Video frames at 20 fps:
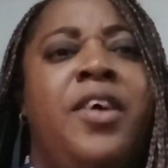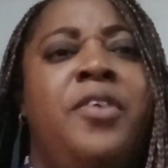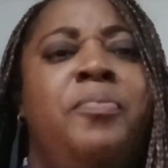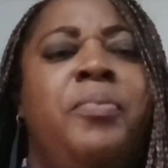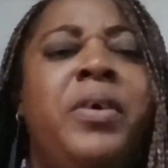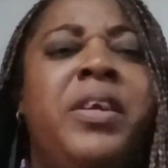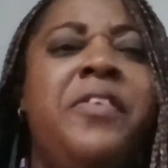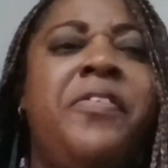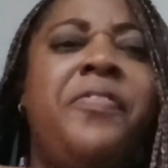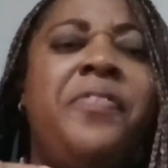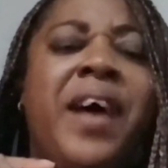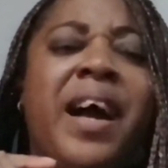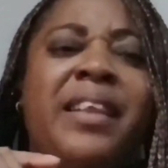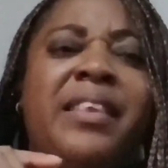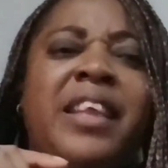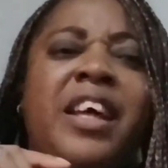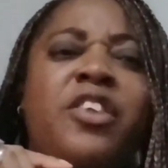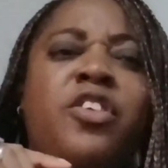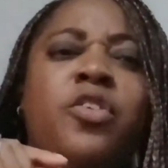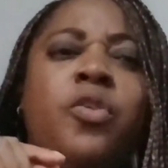But the
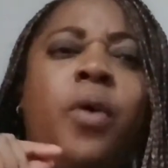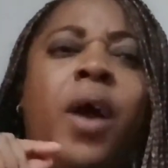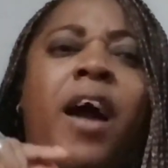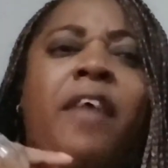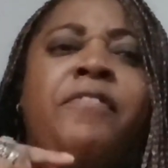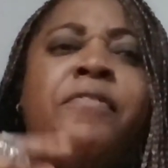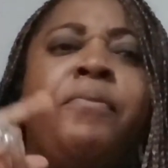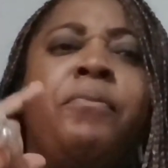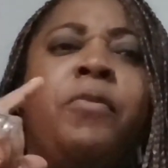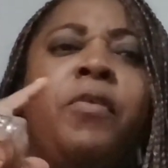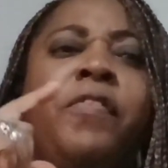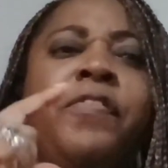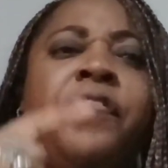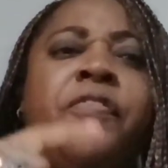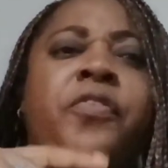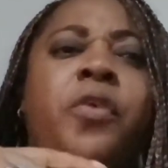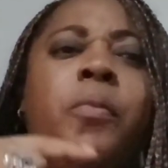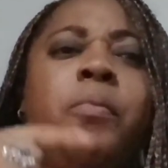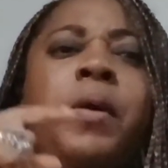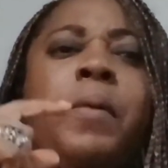fact that you have moved
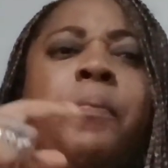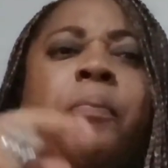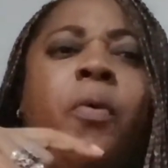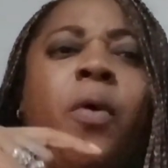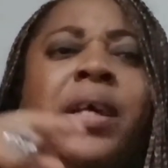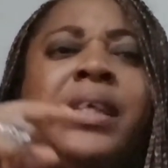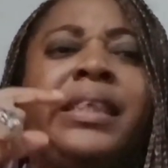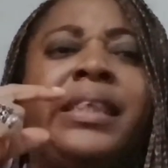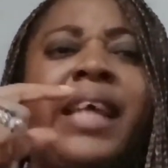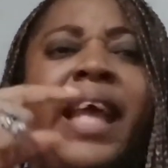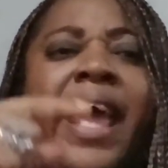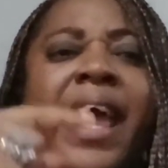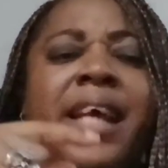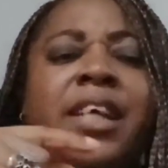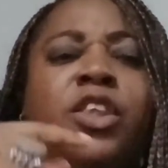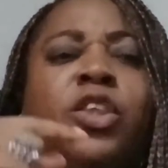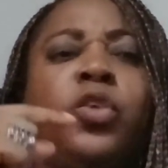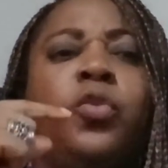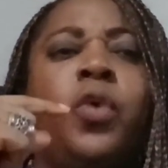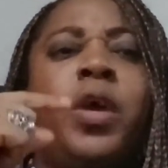from a point
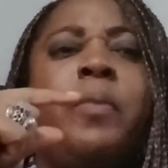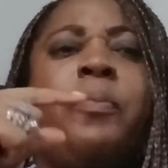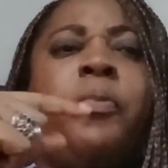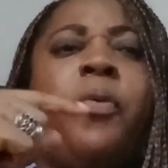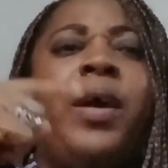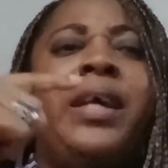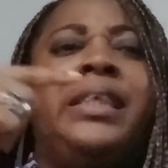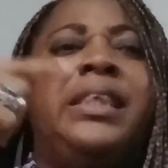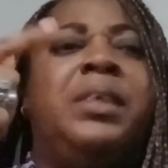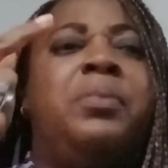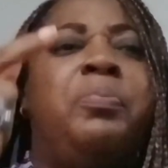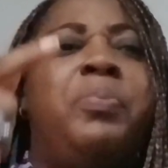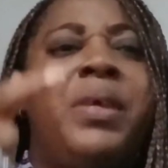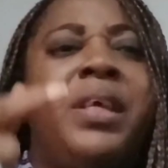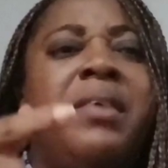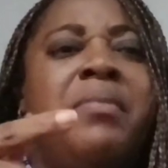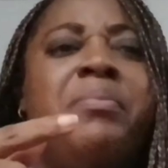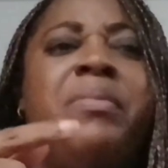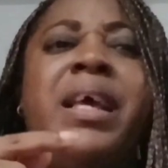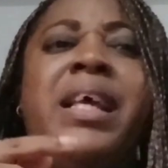A to a point
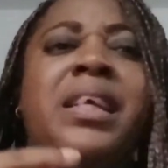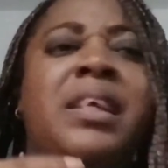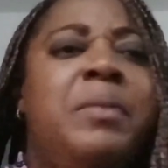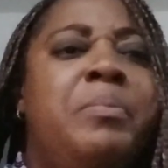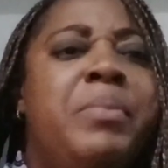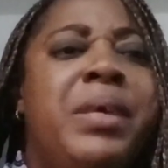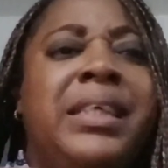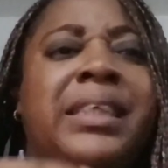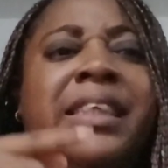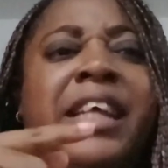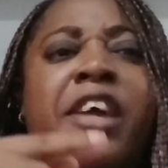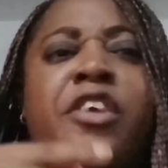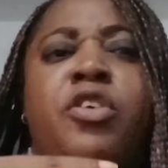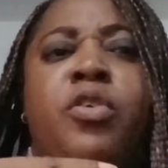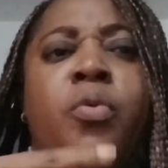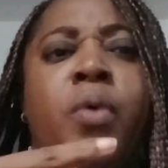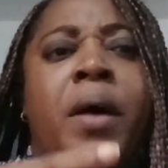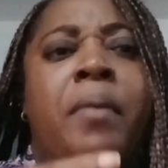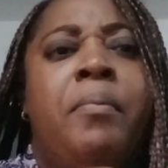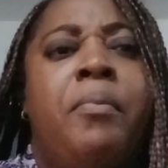B, it means that
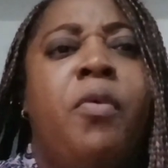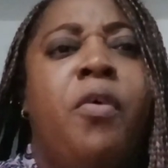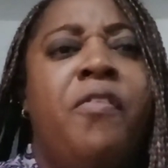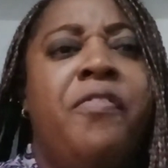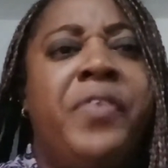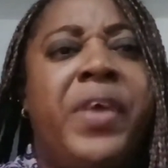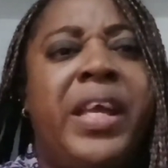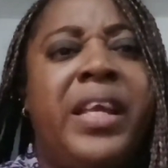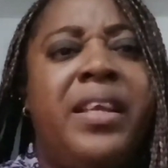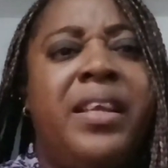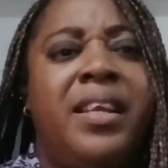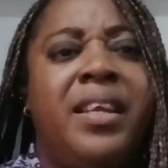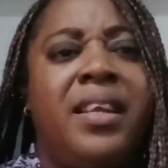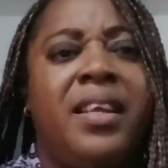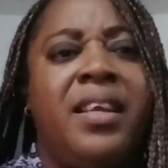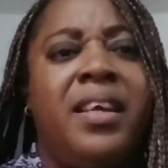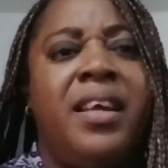you are moving.